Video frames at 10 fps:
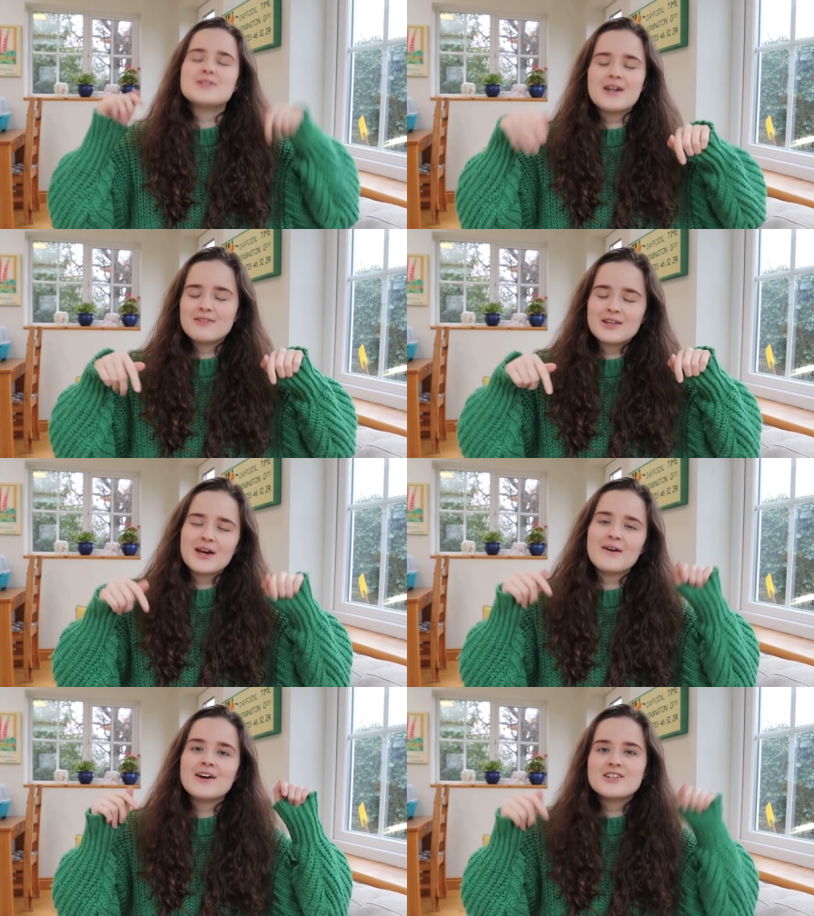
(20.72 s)
so definitely
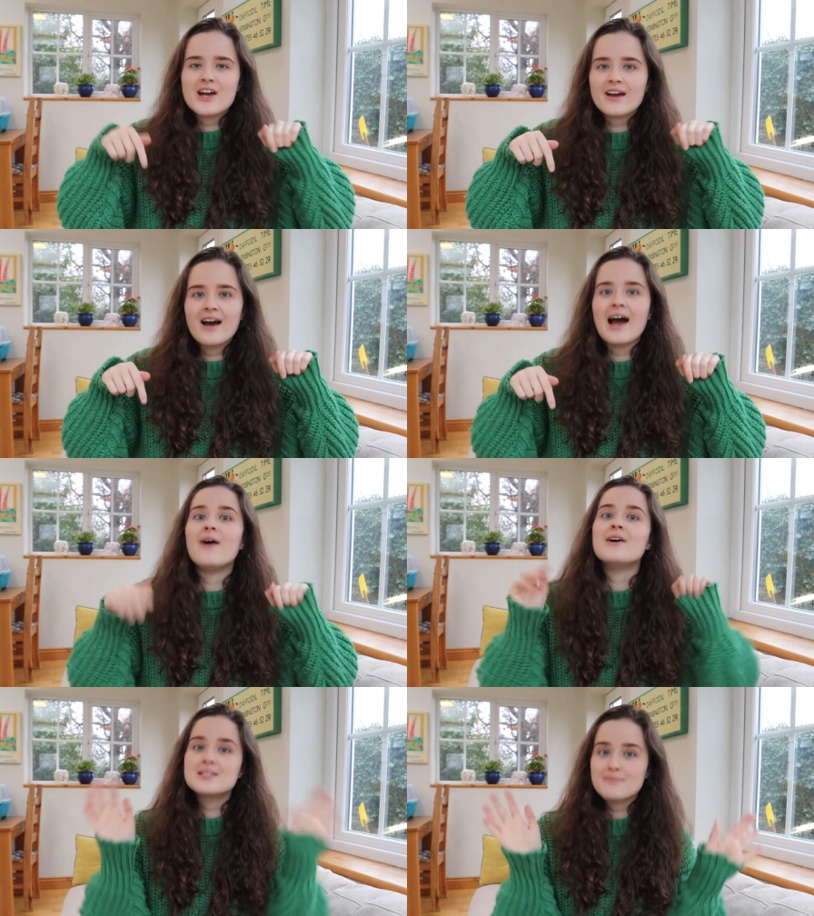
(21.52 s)
go and check her
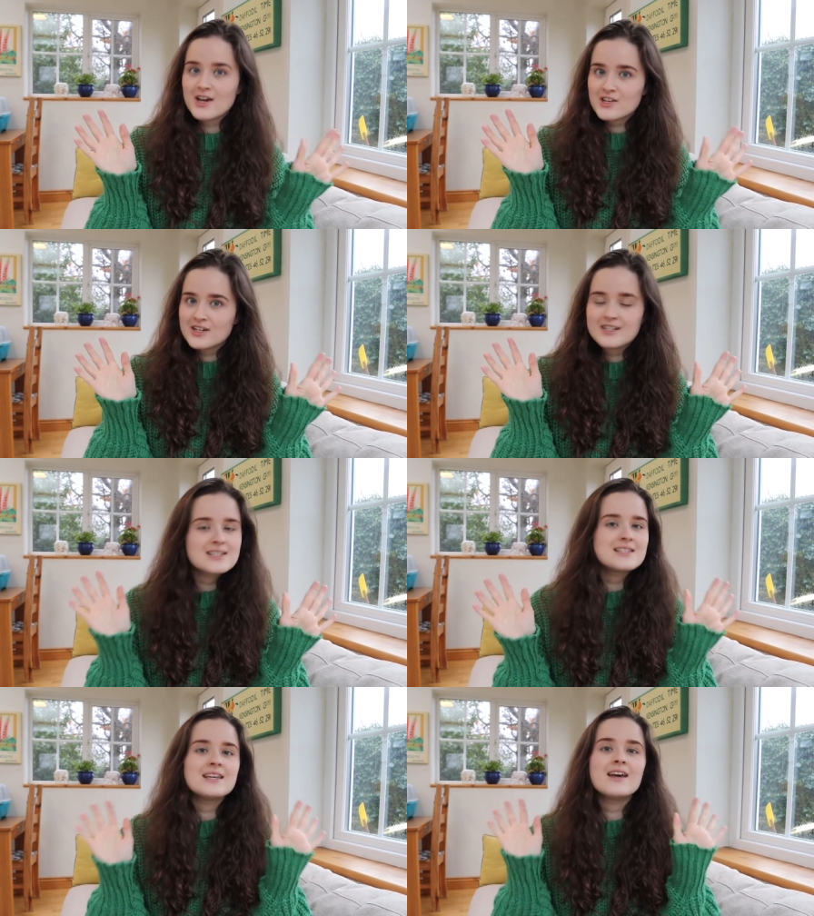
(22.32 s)
out, especially to
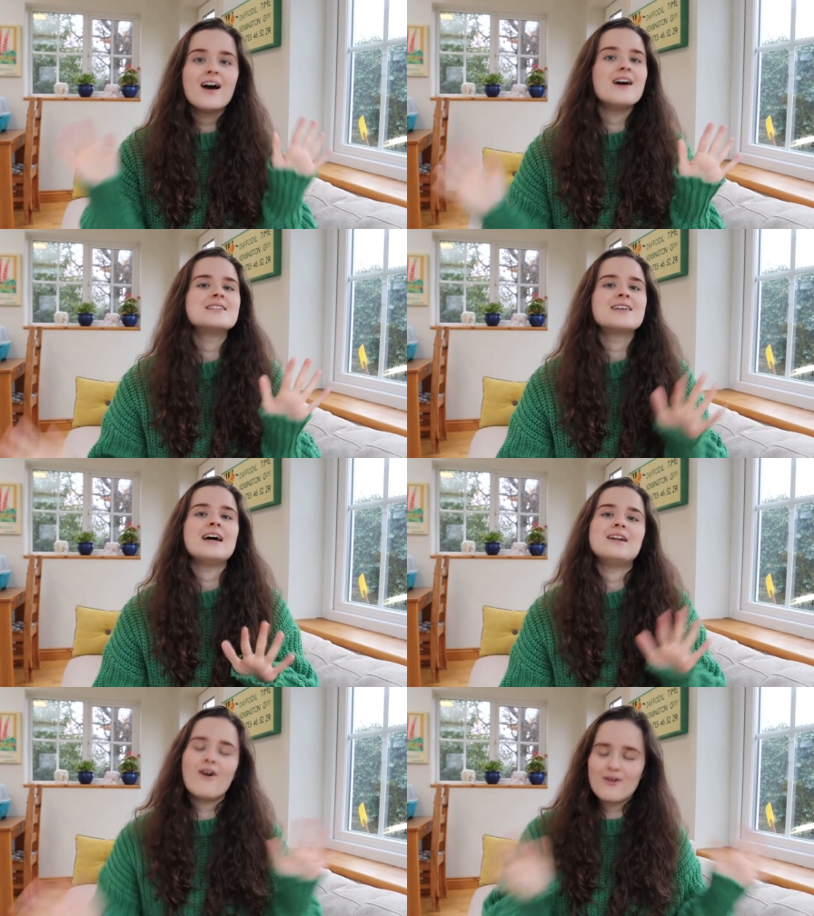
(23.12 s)
see her
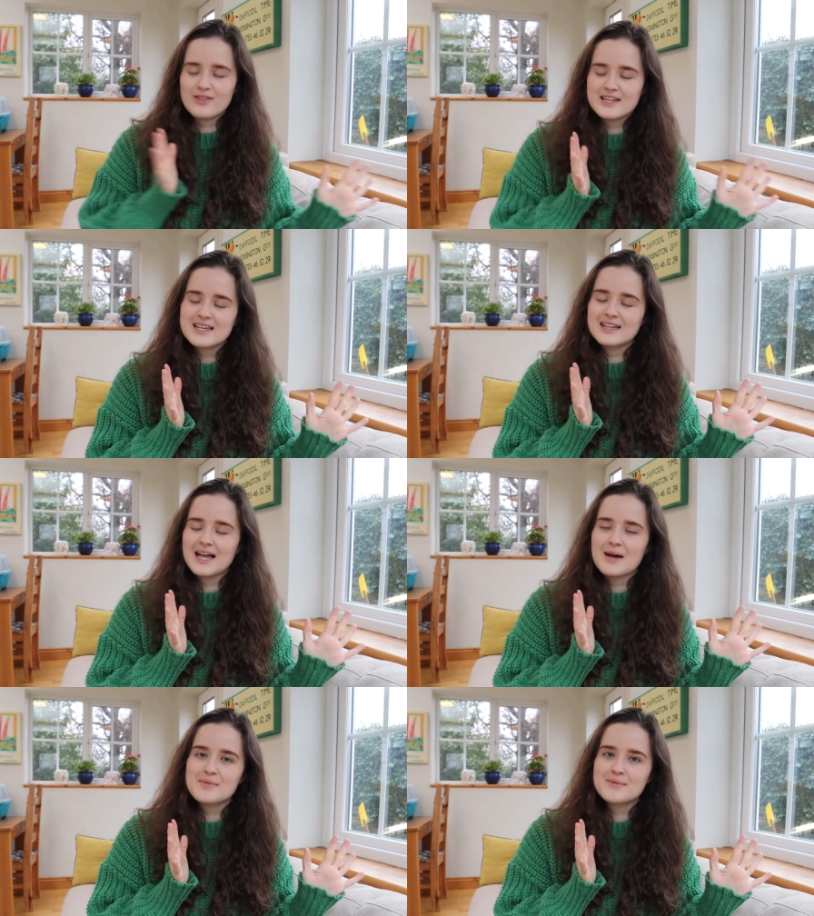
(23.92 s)
side of this
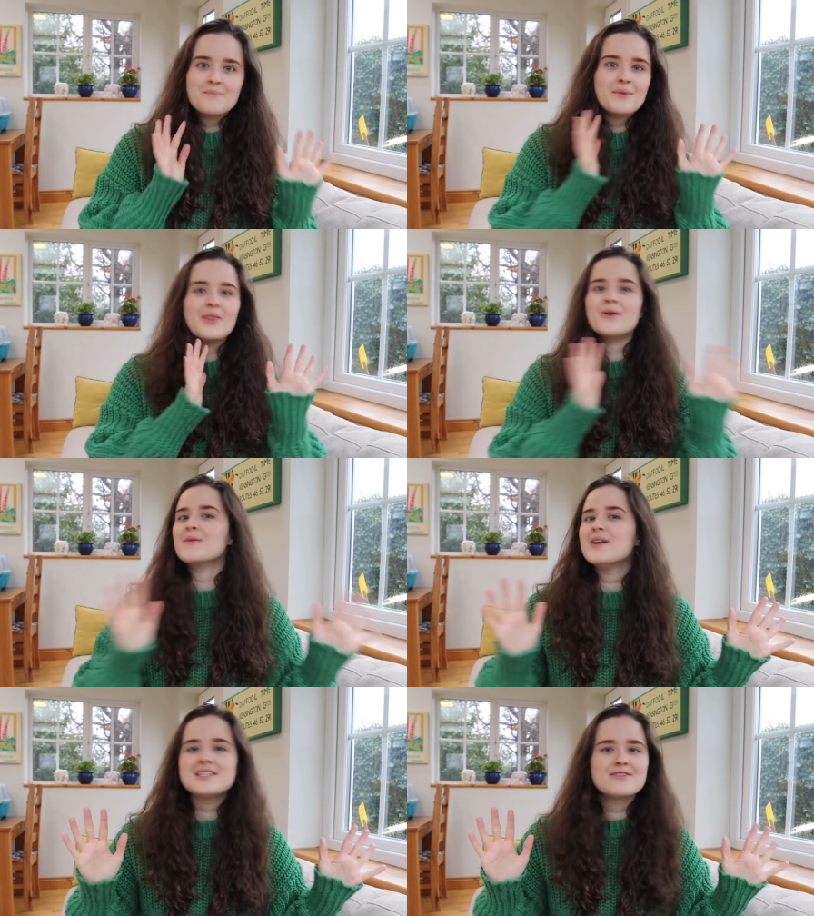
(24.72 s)
collab. But the
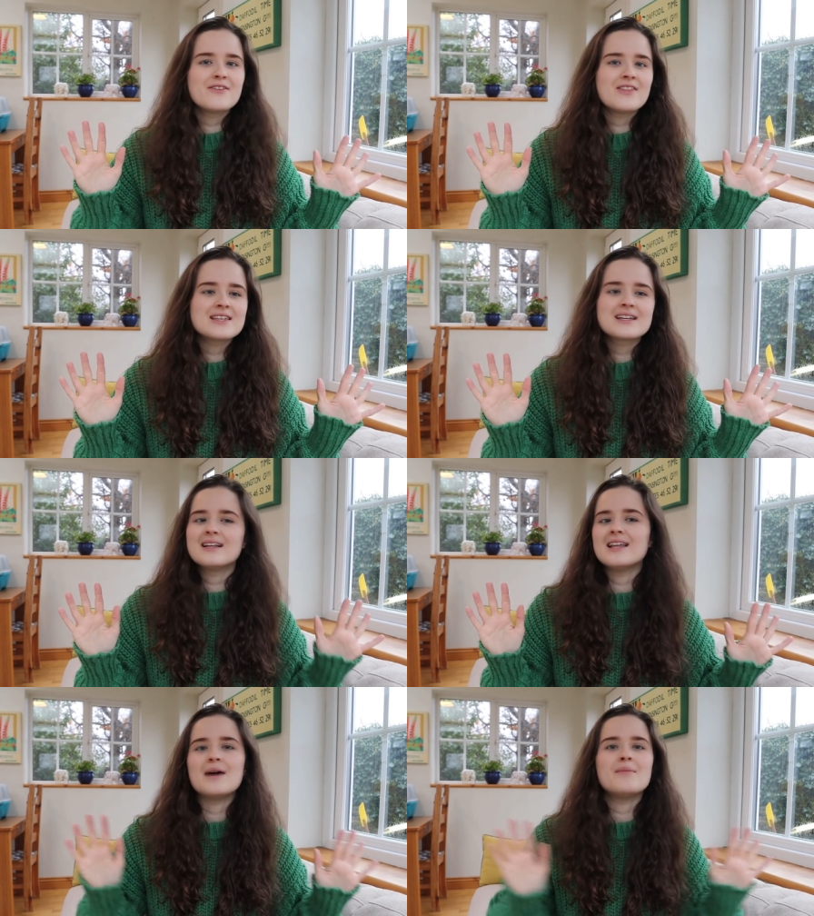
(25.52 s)
reason for this
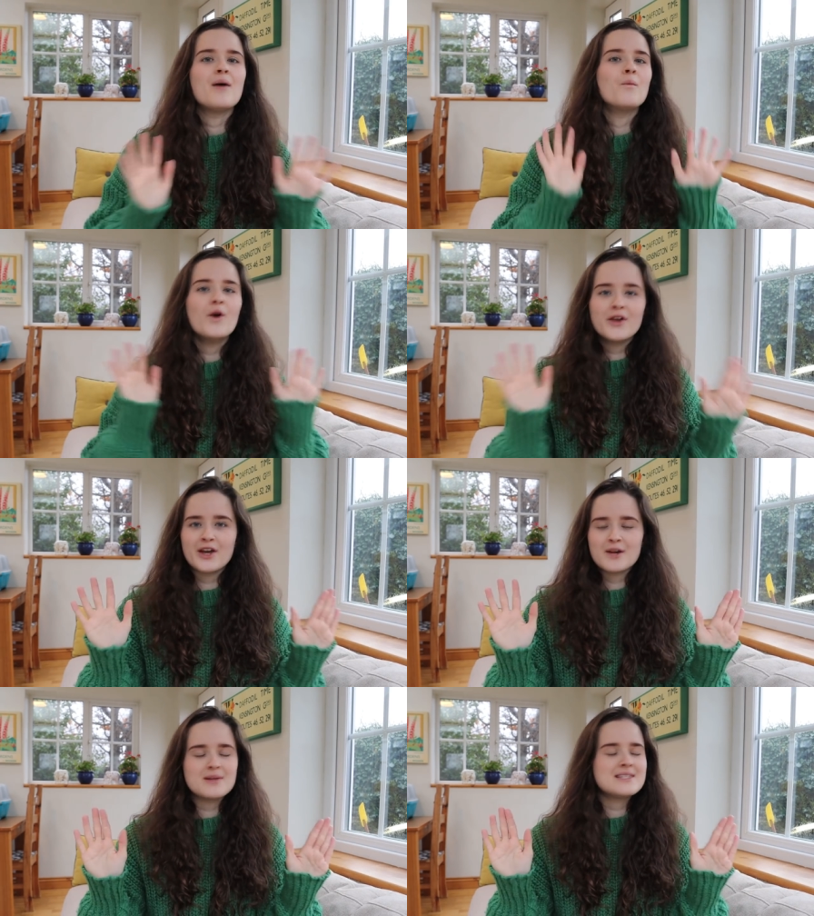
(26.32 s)
collab and what you're
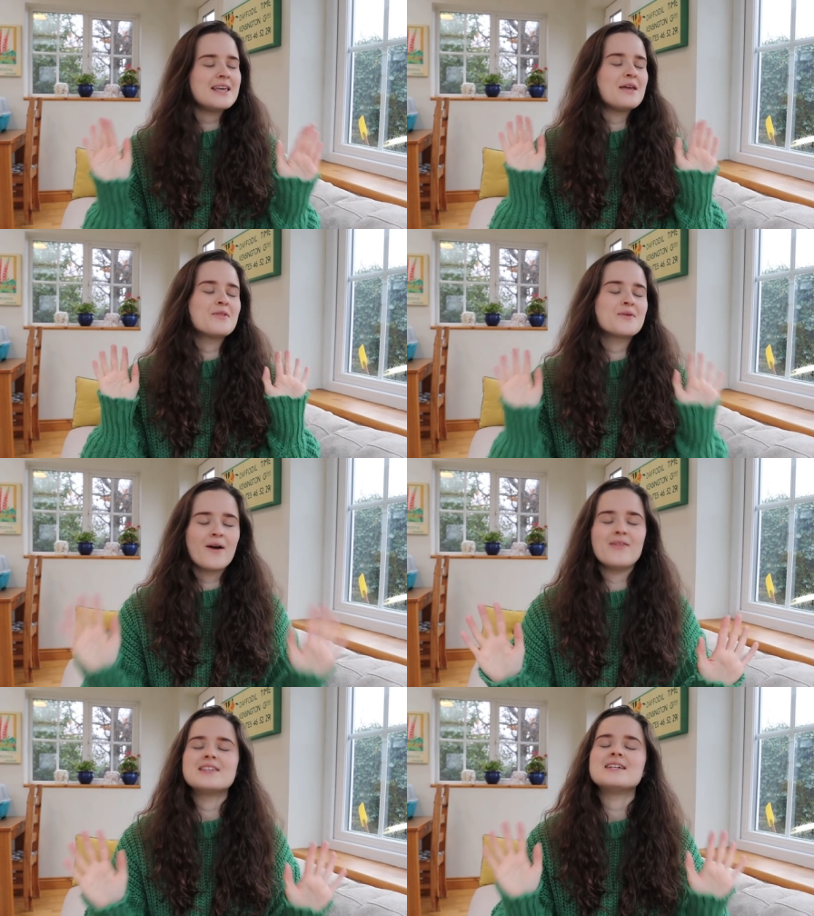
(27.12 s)
going to be seeing
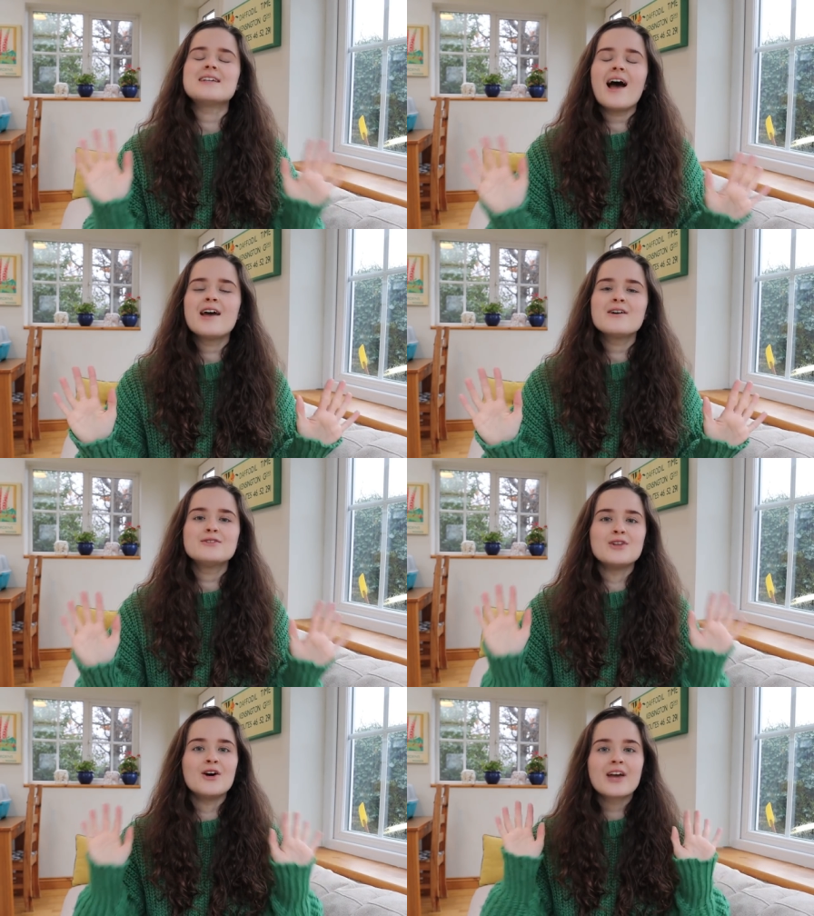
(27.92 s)
throughout this entire
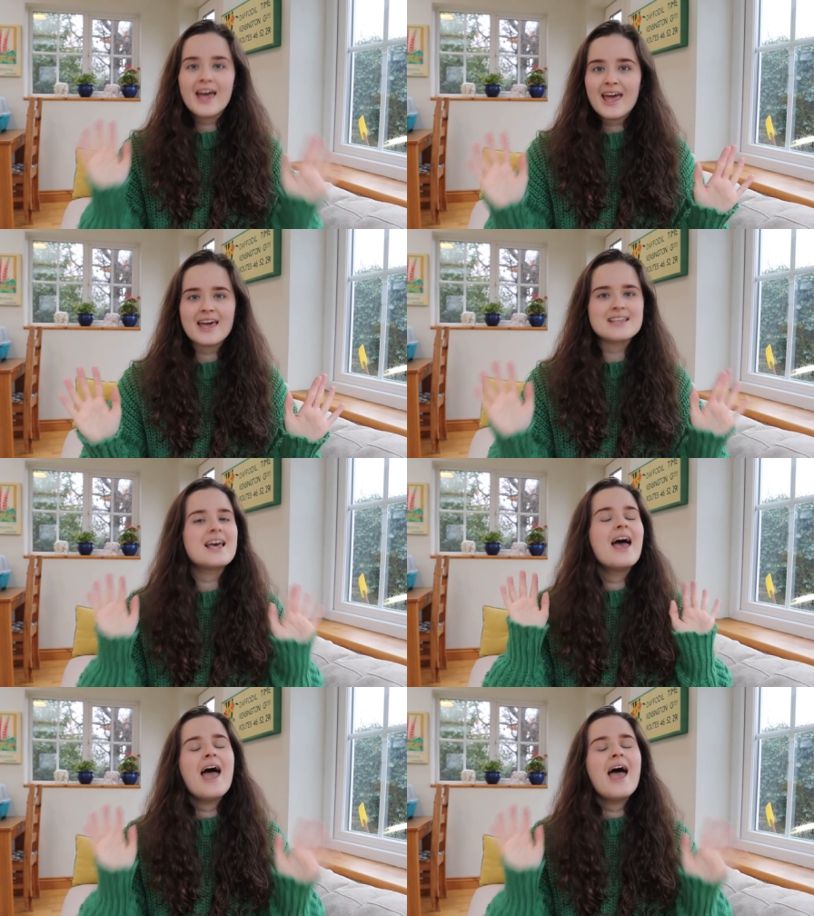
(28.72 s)
vlog is